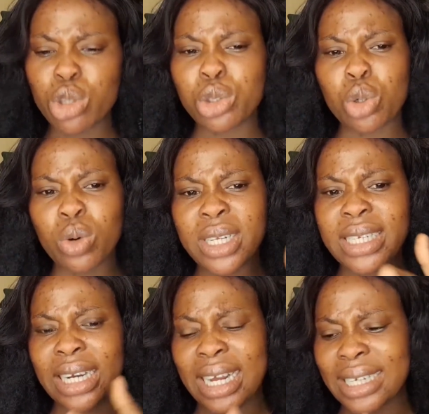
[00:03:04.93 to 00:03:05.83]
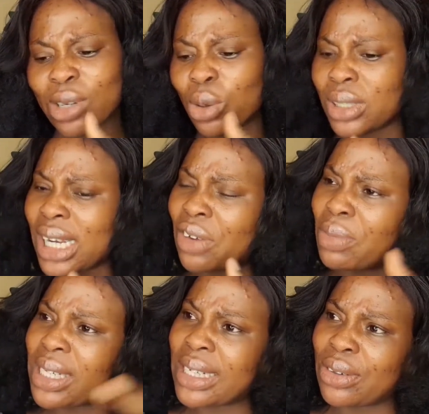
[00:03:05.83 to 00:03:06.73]
towards the last quarter of
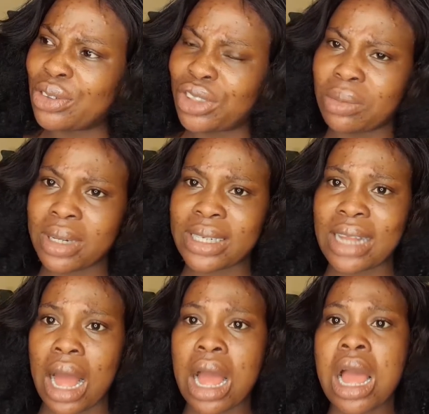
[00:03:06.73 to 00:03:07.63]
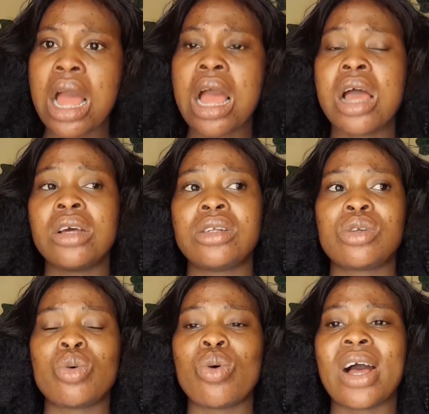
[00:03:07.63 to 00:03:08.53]
my second trimester.
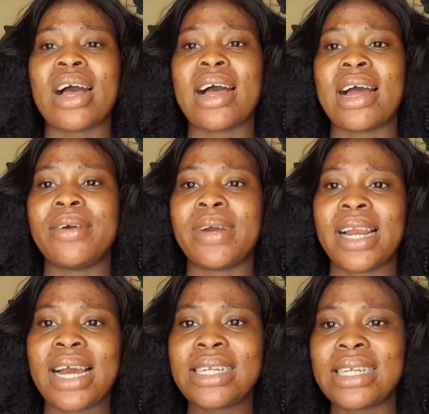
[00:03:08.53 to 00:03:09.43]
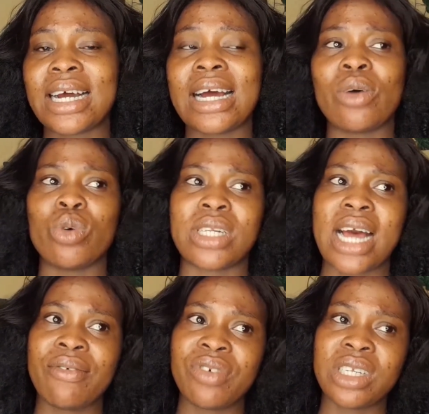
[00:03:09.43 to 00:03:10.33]
So I realized that I was
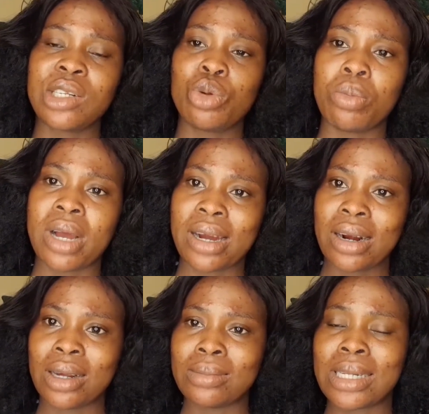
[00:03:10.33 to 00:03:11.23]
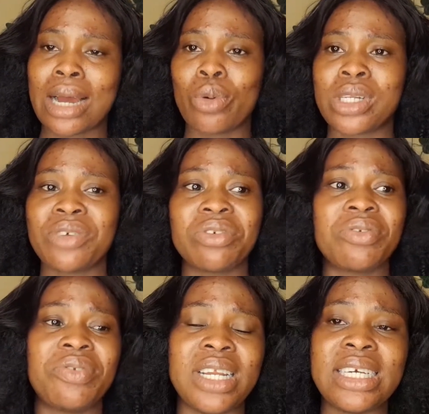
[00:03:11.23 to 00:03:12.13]
having stomach cramps. I was even
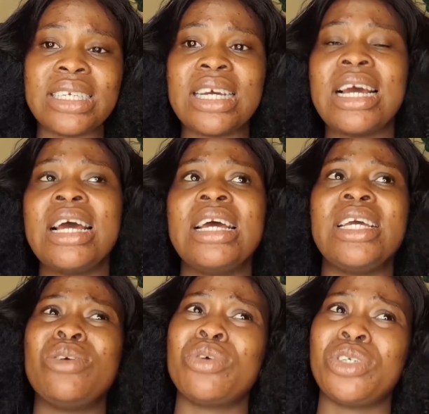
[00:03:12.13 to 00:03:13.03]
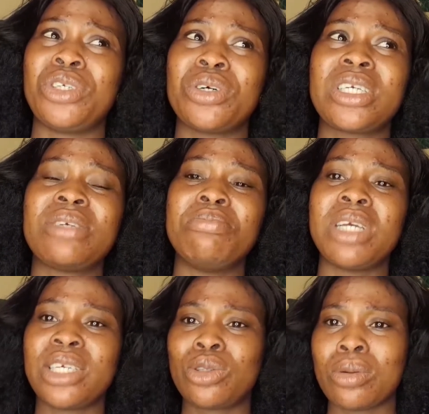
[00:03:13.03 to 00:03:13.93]
feeling it was just
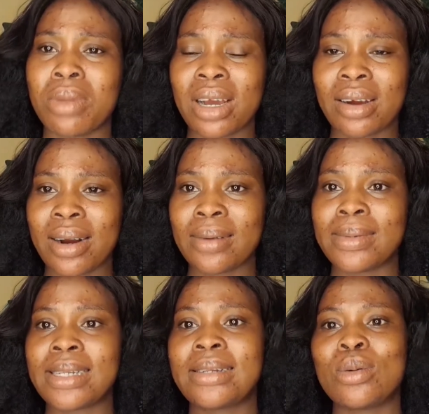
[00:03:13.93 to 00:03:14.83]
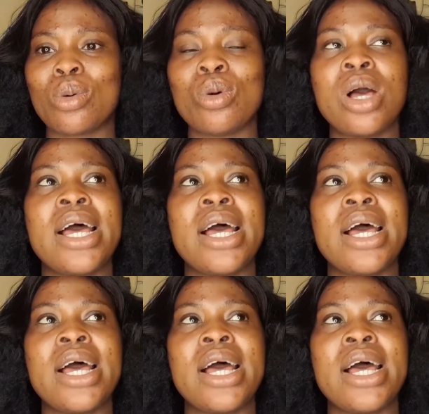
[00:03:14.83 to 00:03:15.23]
mere stomach cramps. So,